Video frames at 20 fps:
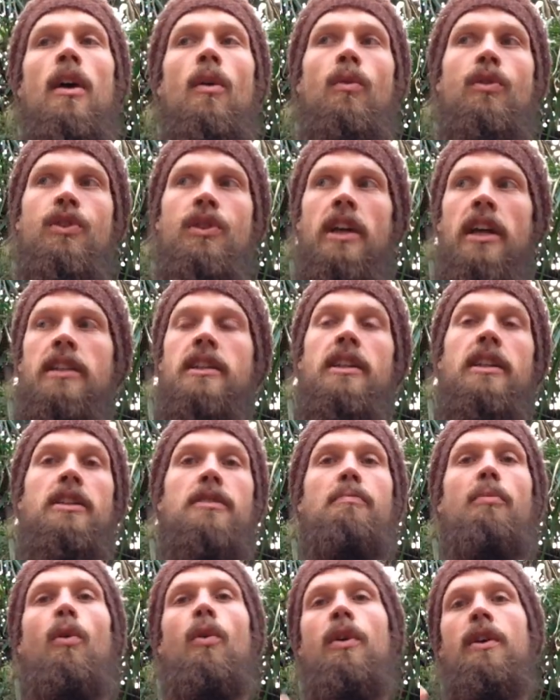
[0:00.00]
When you get to
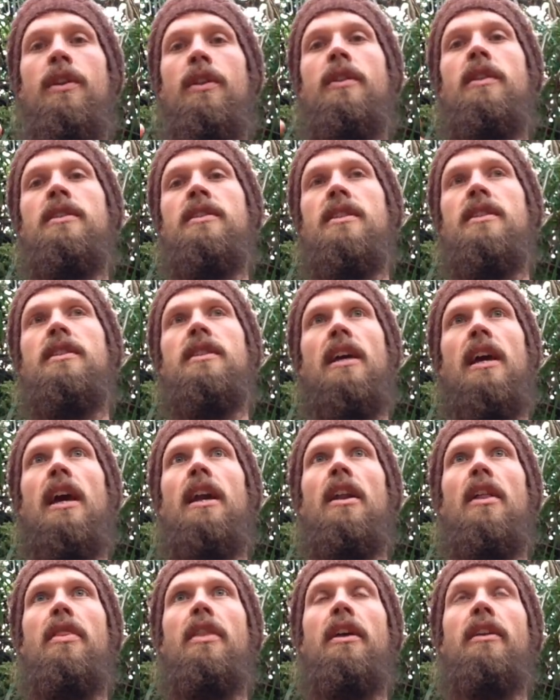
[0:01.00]
this point, this is the
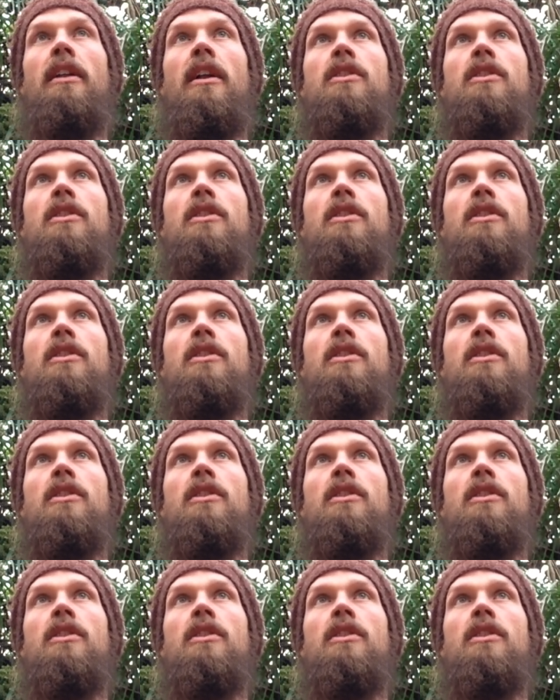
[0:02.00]
kind of thing